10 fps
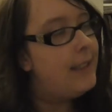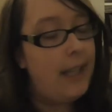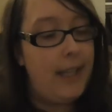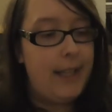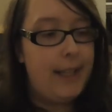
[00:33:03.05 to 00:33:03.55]

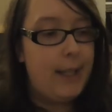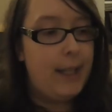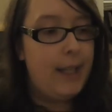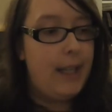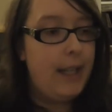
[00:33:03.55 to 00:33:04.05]
Okay,
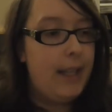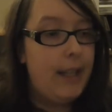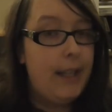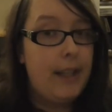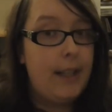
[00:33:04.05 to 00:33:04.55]
I
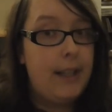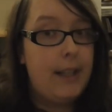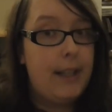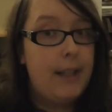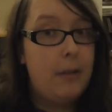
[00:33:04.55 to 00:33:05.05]
think
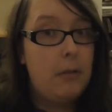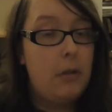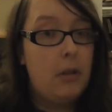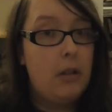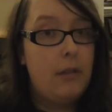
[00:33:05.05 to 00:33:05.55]
I
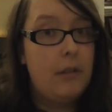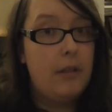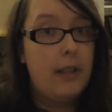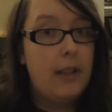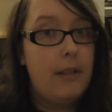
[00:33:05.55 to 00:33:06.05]
will love
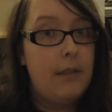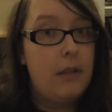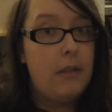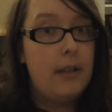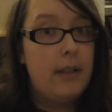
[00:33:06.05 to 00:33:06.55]
you and leave
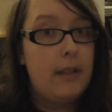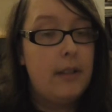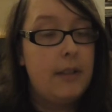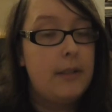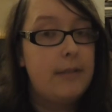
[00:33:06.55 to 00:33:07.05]
you
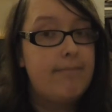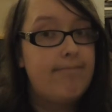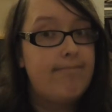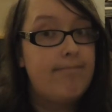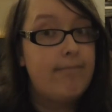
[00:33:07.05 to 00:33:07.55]
and
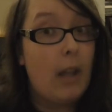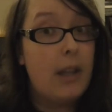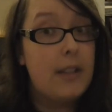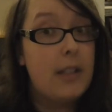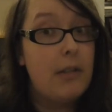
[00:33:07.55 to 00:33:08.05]

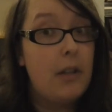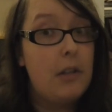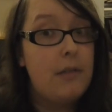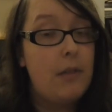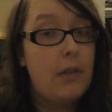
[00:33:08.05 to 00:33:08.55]
see you in
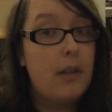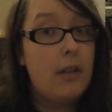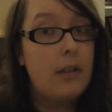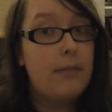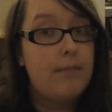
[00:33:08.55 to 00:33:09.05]
another
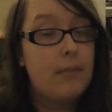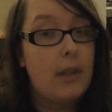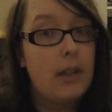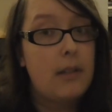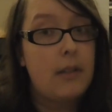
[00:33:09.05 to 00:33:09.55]
vlog.
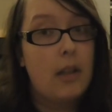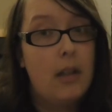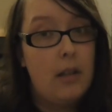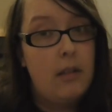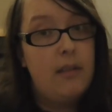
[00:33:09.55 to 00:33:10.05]

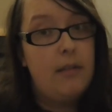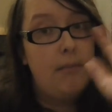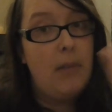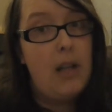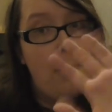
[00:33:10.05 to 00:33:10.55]

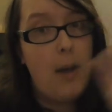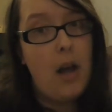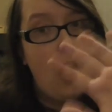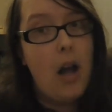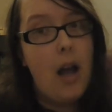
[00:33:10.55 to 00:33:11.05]

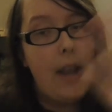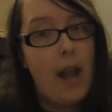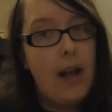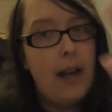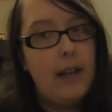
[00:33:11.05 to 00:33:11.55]
Bye-bye,
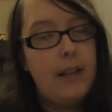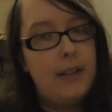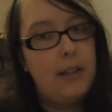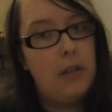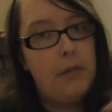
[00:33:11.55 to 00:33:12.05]

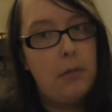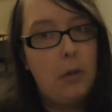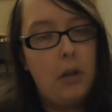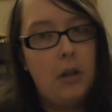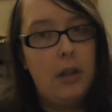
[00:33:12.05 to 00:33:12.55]
guys. Love
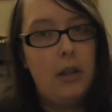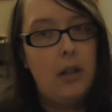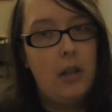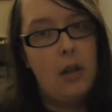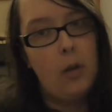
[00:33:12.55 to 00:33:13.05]
you all.